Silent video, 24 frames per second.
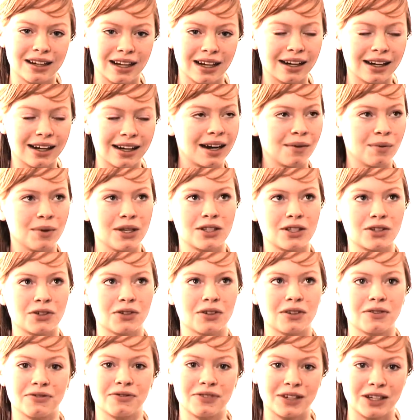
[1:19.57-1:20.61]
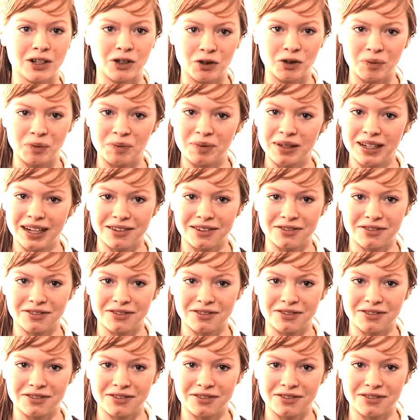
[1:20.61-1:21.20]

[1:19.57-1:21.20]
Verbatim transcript: art and we saw a film,